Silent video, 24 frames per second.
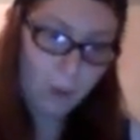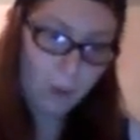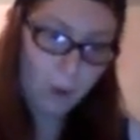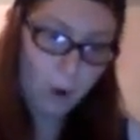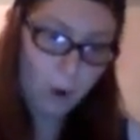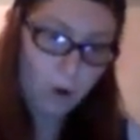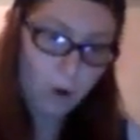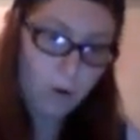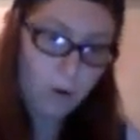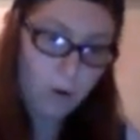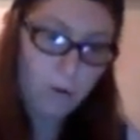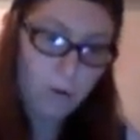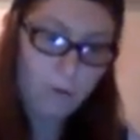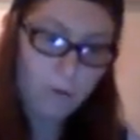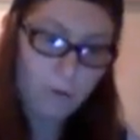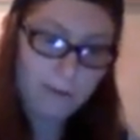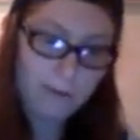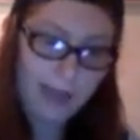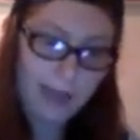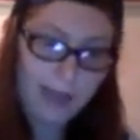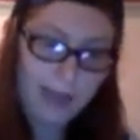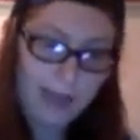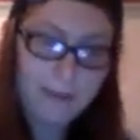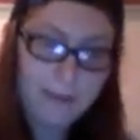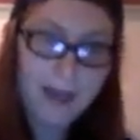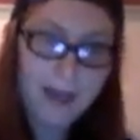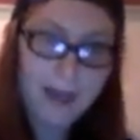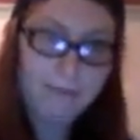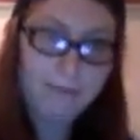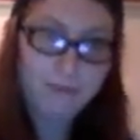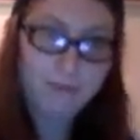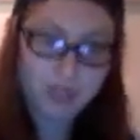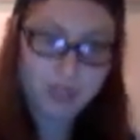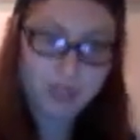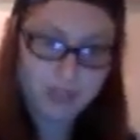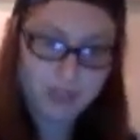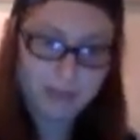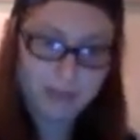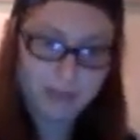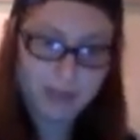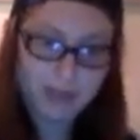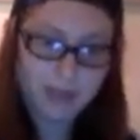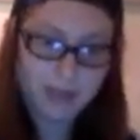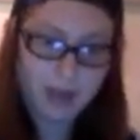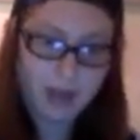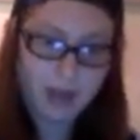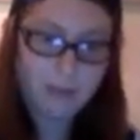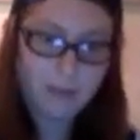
home game app, which is amazing.